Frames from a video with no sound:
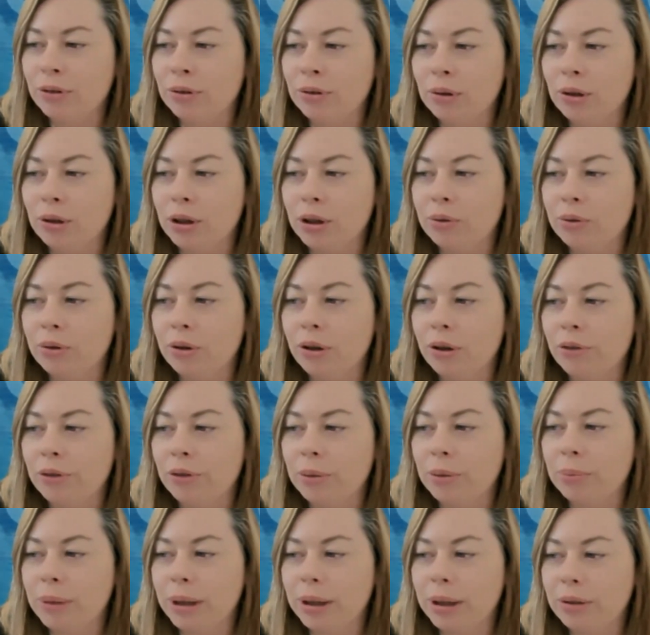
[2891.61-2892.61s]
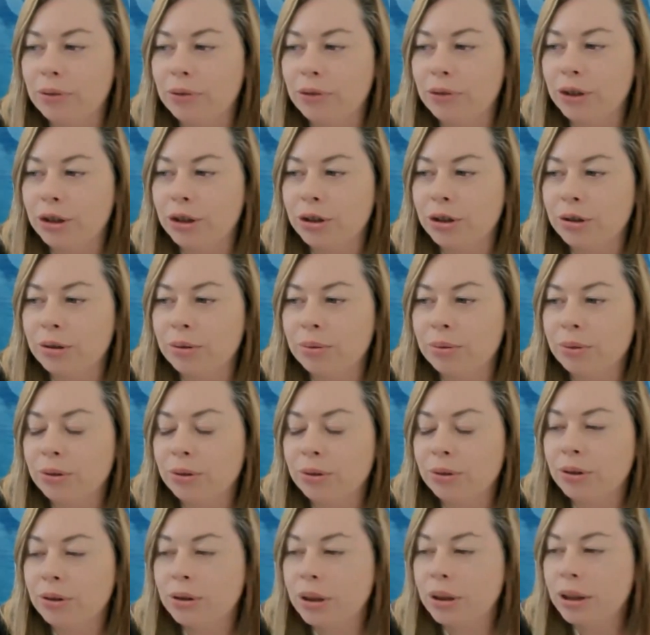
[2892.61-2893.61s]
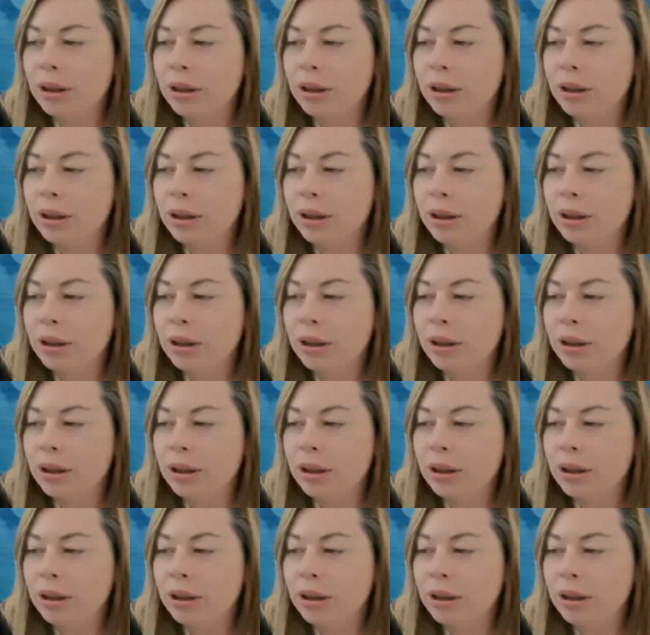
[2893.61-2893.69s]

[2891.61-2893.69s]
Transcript: to local government officials